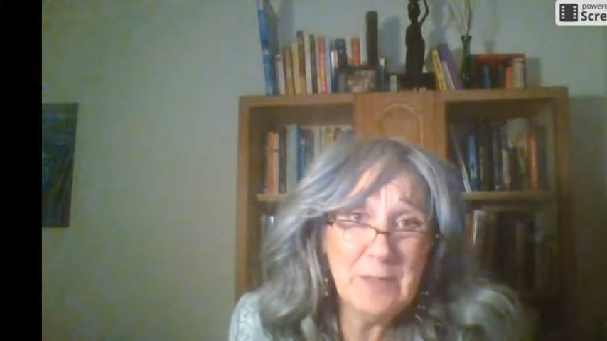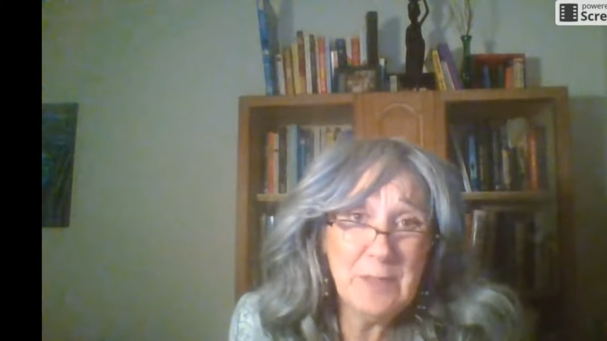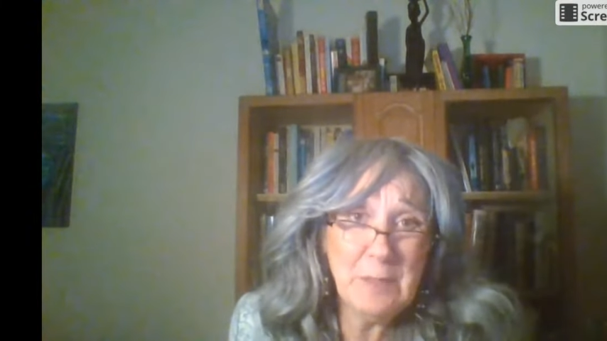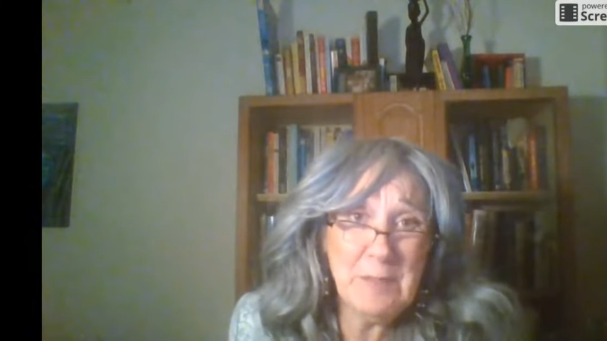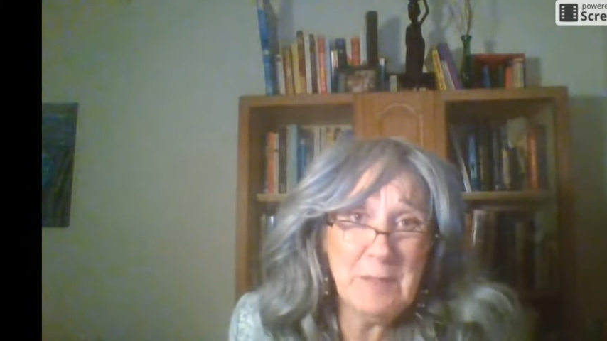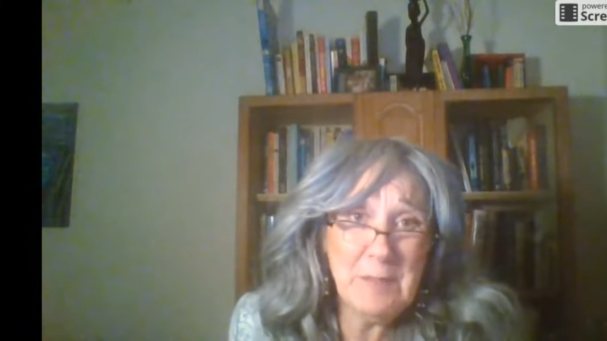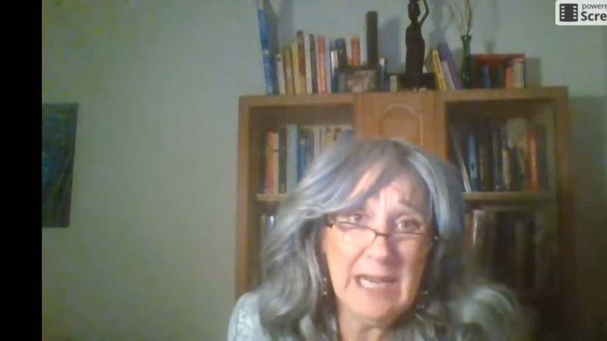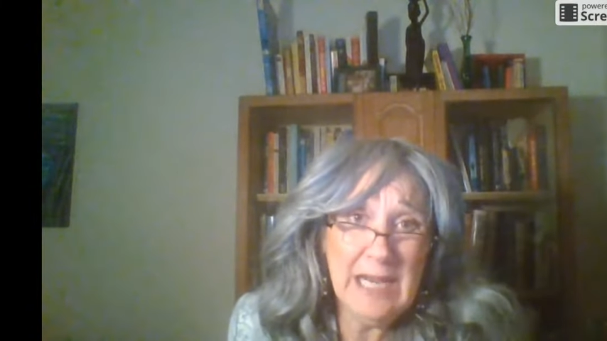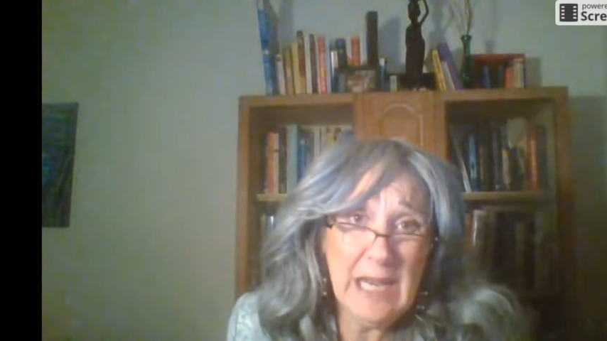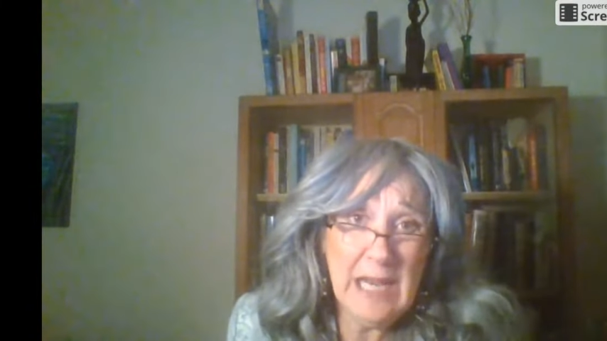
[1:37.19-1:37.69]
them
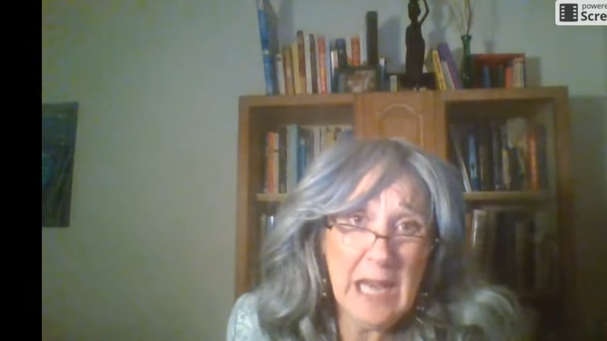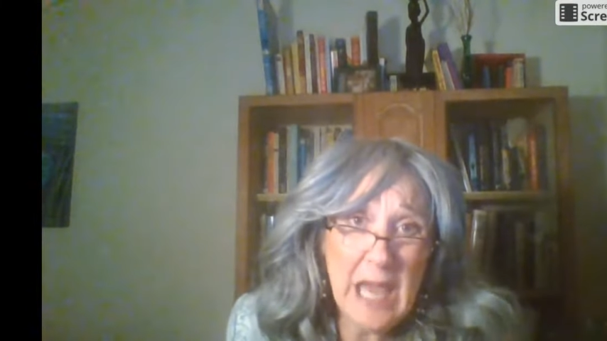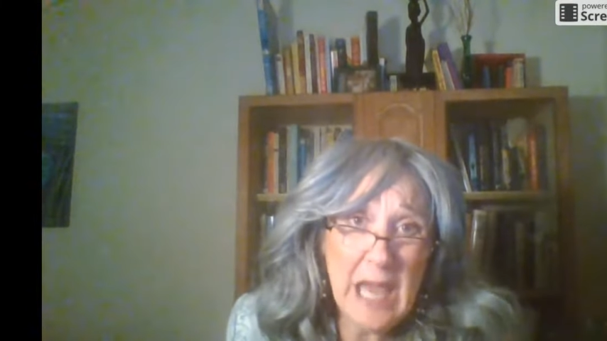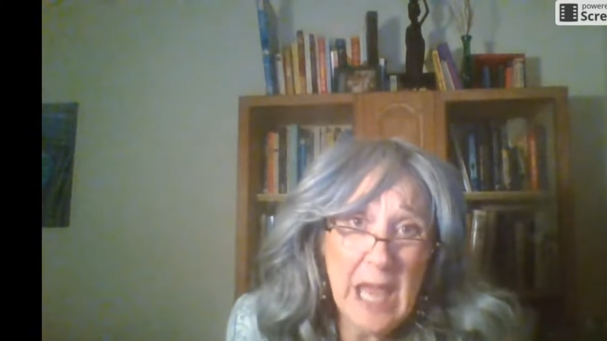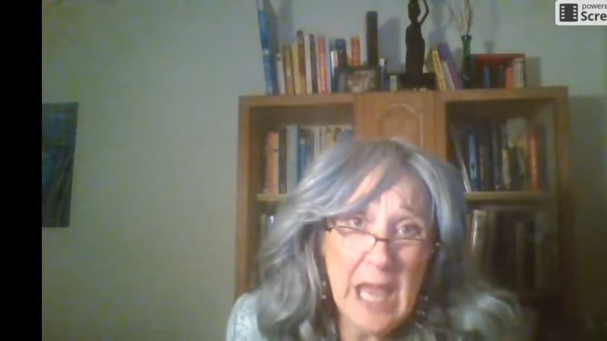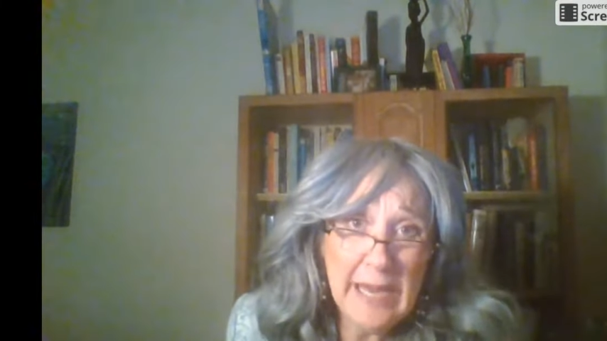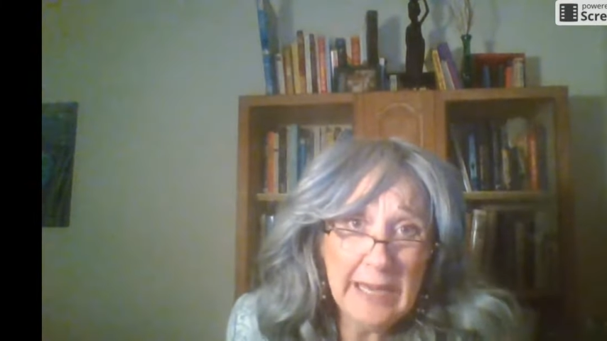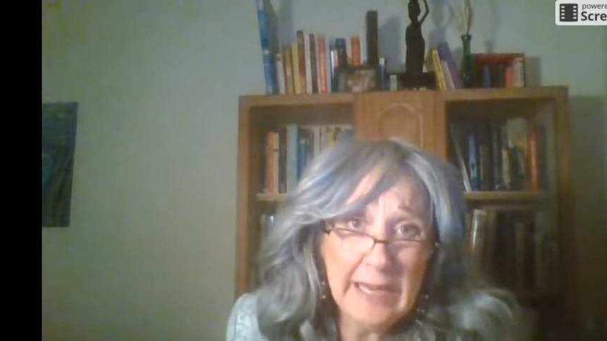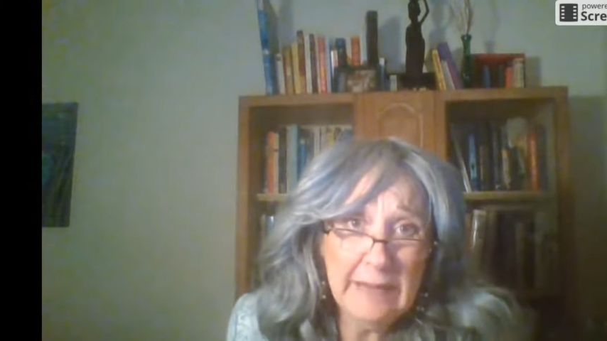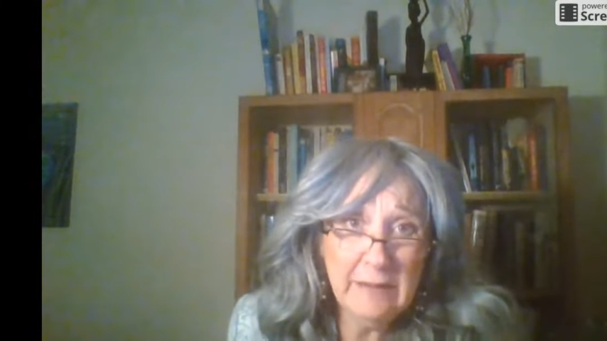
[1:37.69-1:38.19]
in
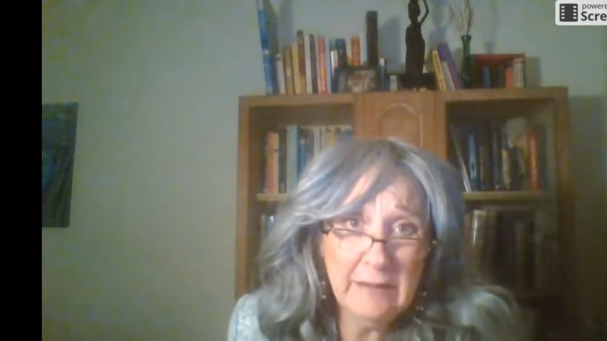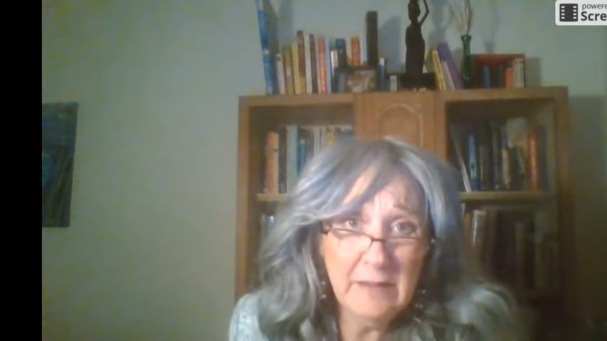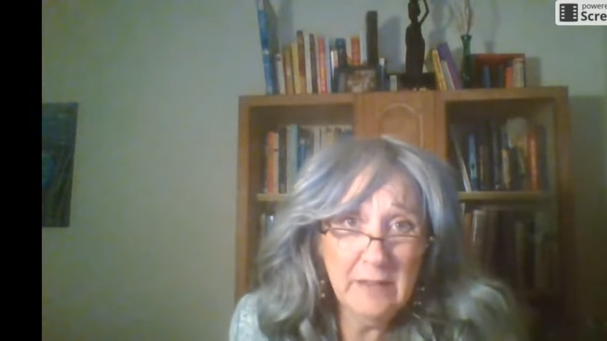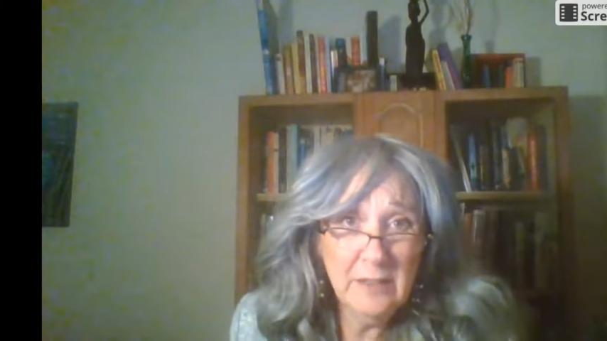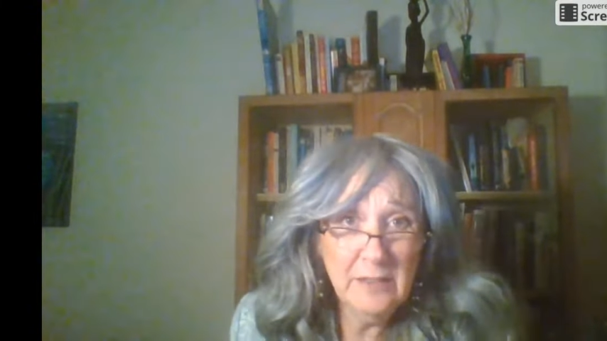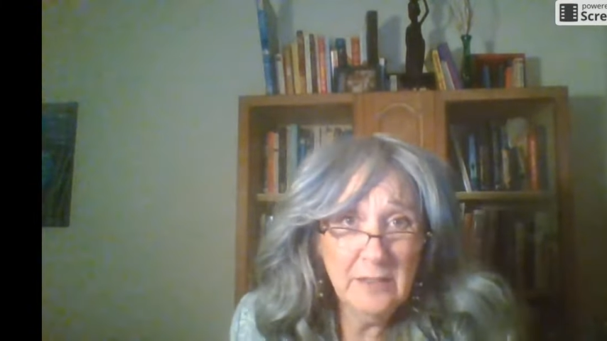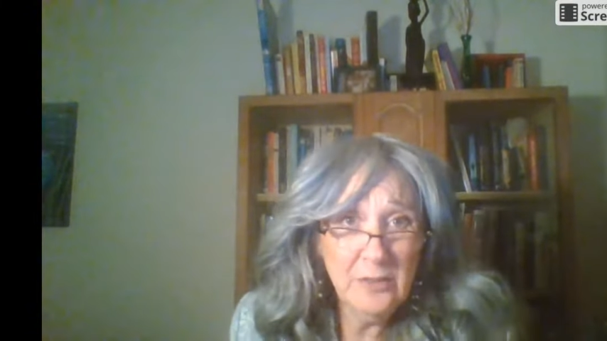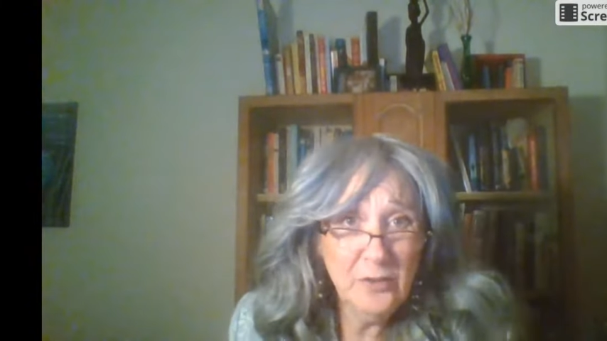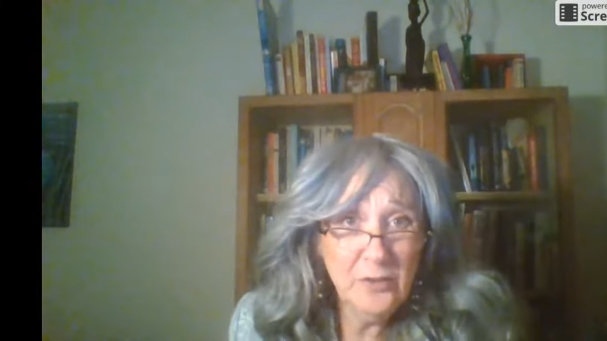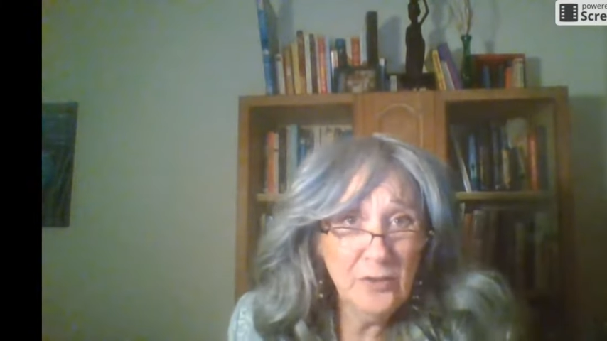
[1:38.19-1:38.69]
line,
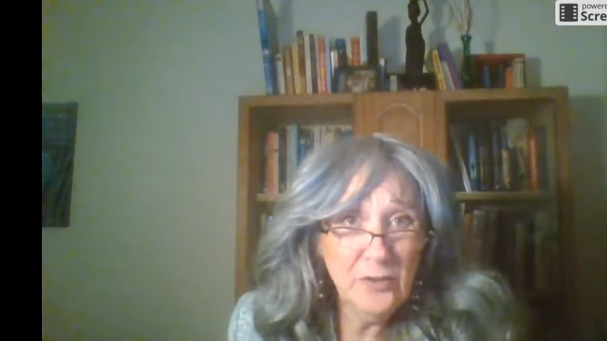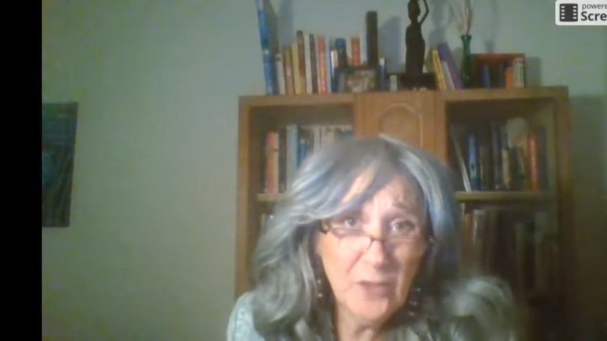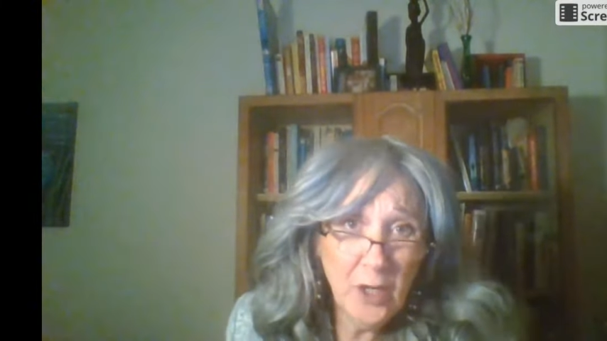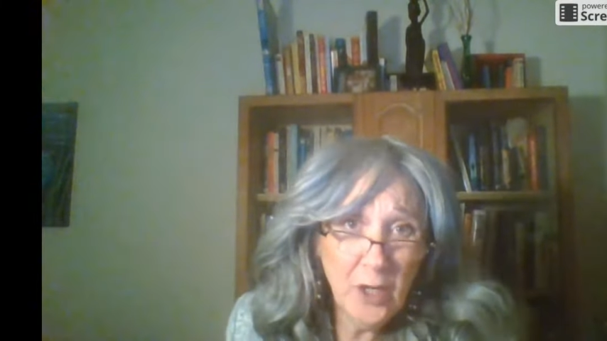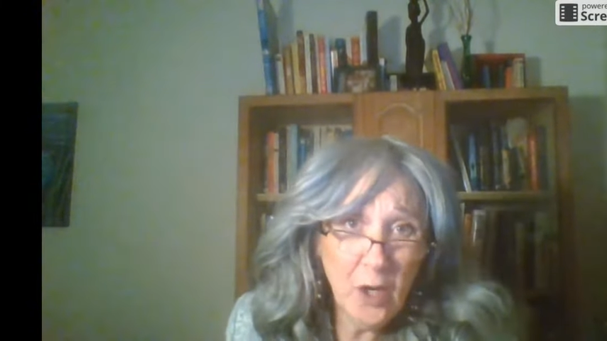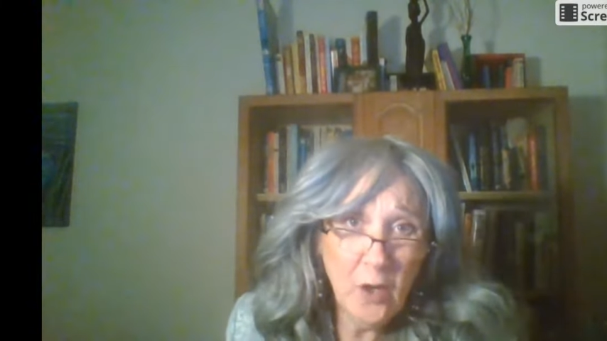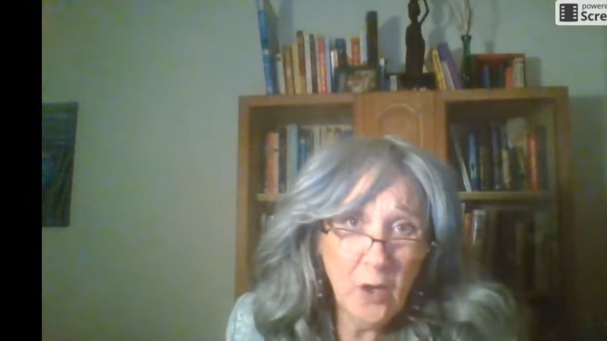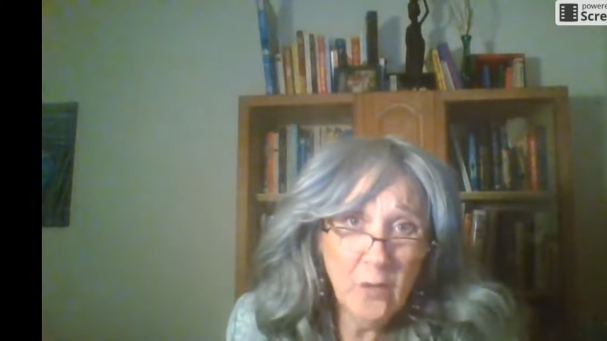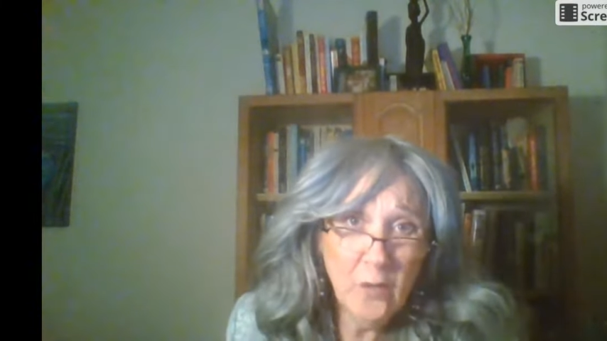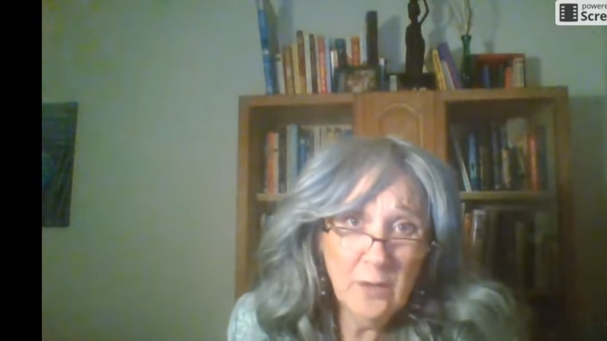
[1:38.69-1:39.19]
you
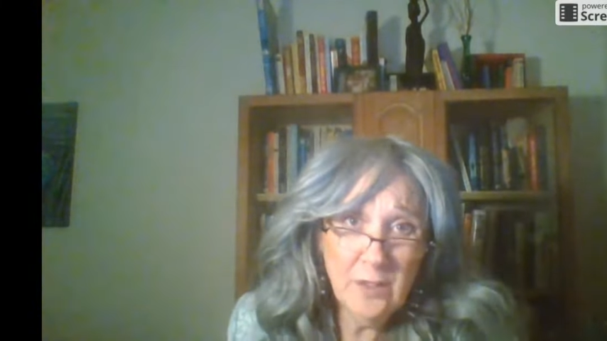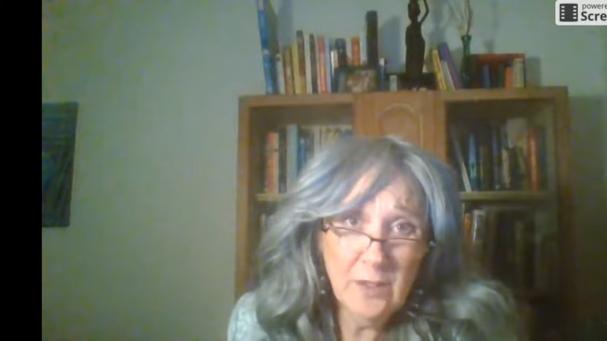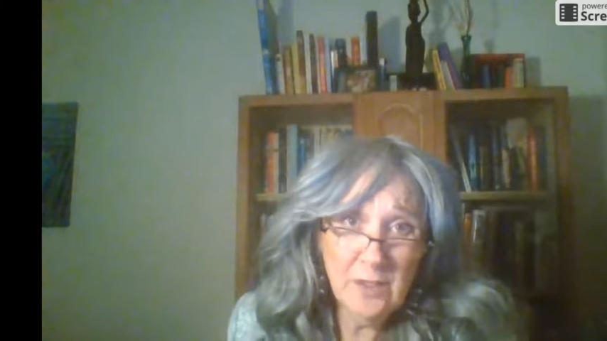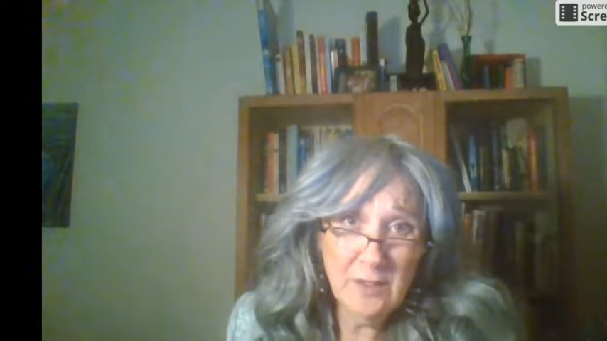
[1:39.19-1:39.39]
know,